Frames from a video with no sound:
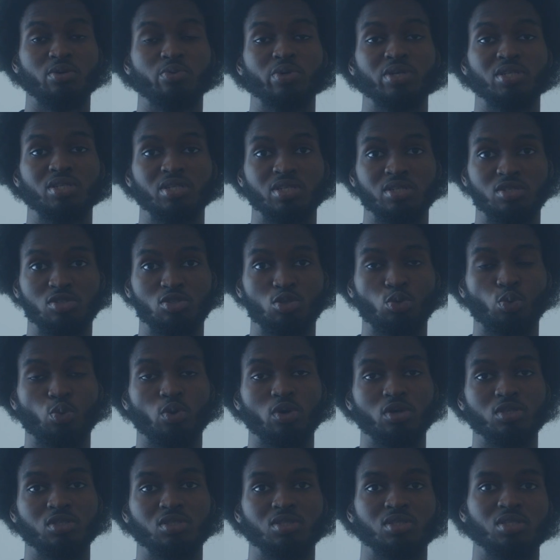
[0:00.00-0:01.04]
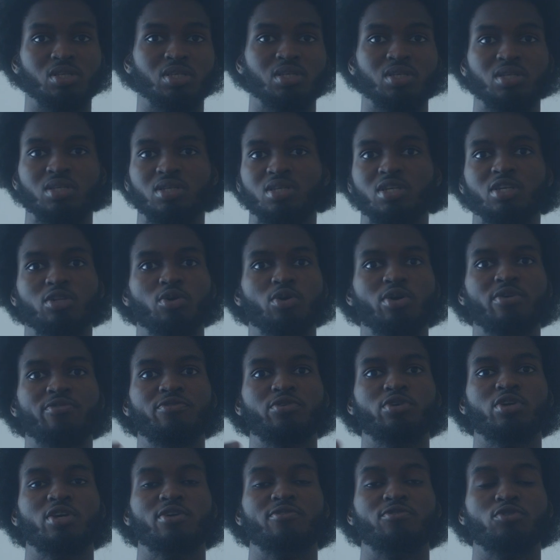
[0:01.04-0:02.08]
which is towards the,
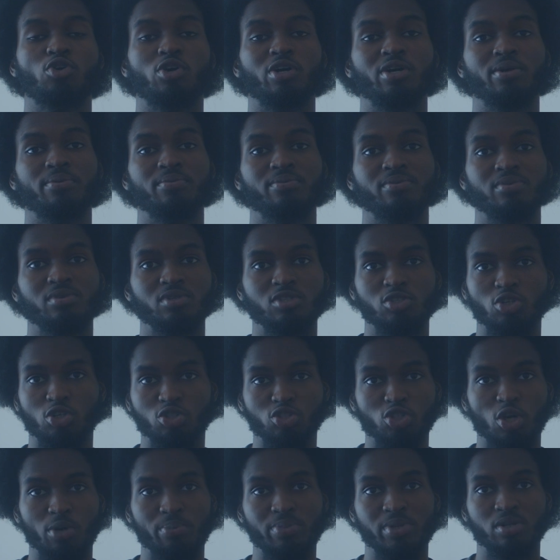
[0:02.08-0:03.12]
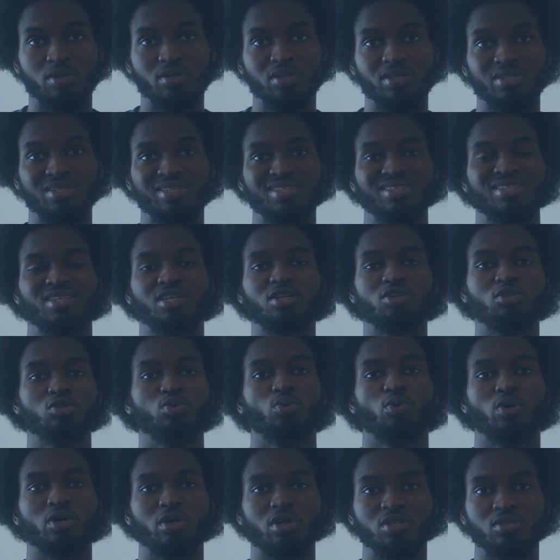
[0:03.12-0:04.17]
if your job is under the skilled
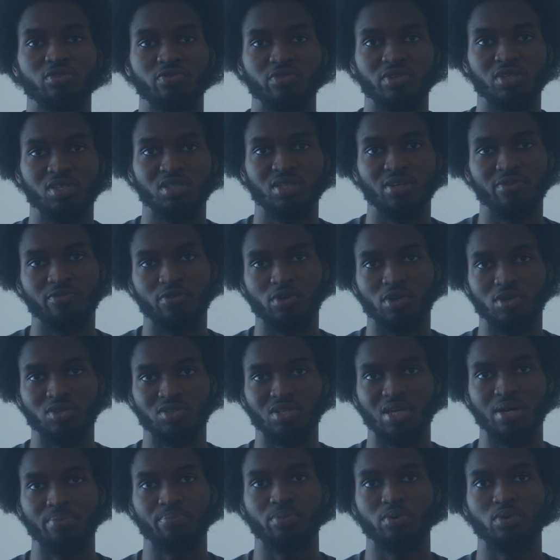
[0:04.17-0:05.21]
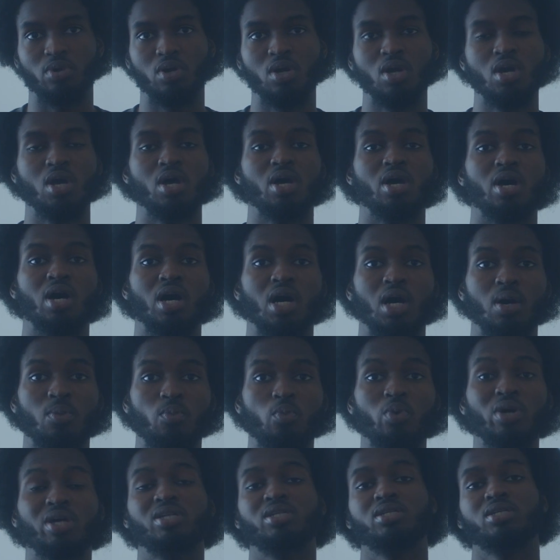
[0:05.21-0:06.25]
workers visa, for example,
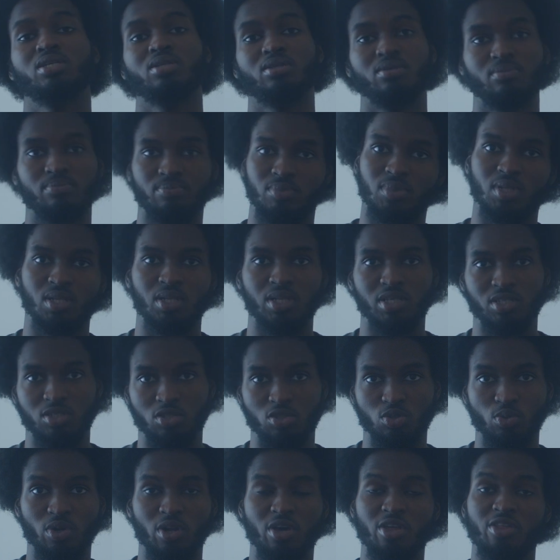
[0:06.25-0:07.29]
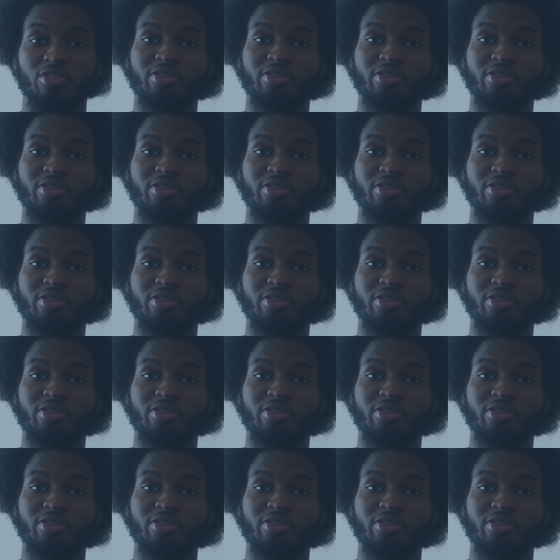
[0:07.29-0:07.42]
which leads us to another